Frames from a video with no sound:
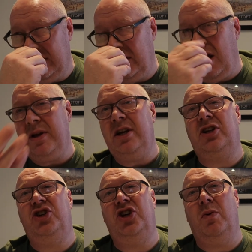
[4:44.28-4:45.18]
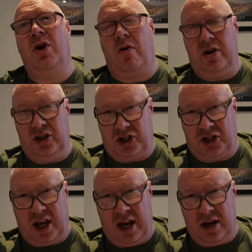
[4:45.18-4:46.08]
you know when you chew an orange
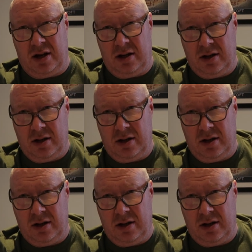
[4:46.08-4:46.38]
skin?